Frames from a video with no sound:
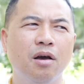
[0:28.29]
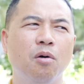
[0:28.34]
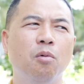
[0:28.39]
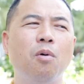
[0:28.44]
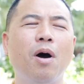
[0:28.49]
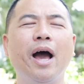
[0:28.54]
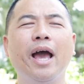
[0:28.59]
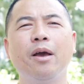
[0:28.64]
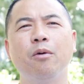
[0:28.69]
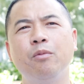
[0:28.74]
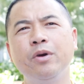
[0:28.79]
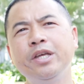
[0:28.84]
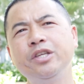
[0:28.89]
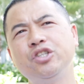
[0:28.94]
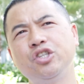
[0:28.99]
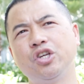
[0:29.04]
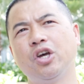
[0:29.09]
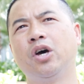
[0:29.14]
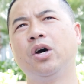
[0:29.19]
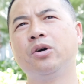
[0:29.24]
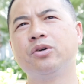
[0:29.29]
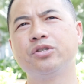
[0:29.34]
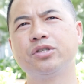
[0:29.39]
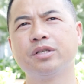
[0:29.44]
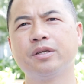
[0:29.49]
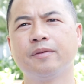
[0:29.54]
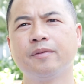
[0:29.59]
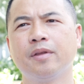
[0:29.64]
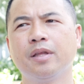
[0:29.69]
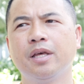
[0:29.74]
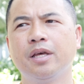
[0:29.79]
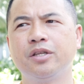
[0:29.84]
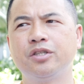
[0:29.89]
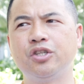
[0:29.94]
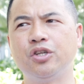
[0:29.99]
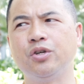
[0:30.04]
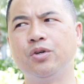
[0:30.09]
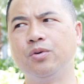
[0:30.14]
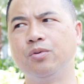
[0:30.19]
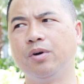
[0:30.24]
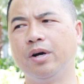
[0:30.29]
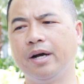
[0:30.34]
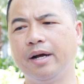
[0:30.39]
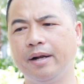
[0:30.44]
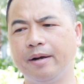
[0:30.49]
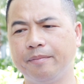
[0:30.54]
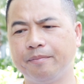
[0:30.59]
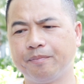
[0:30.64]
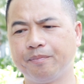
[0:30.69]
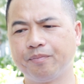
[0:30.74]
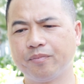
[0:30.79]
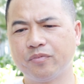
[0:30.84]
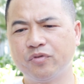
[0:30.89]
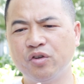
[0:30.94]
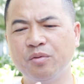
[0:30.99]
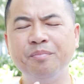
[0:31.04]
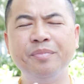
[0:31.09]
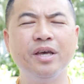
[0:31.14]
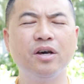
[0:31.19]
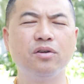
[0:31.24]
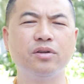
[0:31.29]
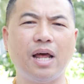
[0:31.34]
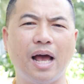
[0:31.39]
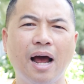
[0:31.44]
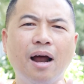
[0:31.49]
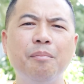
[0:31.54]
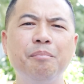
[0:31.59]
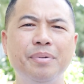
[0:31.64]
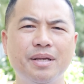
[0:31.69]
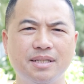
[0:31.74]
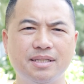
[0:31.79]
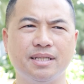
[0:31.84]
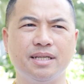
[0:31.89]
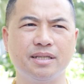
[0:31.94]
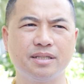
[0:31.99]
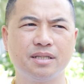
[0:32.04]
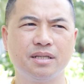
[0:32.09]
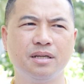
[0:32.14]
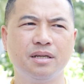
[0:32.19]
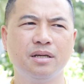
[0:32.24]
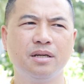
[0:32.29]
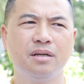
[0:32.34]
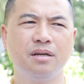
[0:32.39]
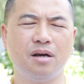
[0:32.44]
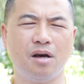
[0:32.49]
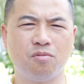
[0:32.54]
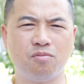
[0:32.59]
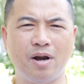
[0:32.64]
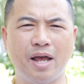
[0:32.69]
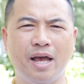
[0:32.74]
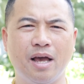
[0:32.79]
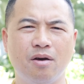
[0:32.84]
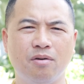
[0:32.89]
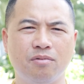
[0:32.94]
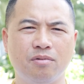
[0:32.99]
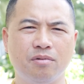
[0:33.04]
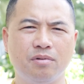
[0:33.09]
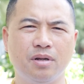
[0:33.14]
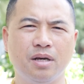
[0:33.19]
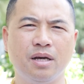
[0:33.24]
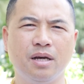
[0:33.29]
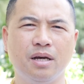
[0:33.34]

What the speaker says: why we chose to build our business around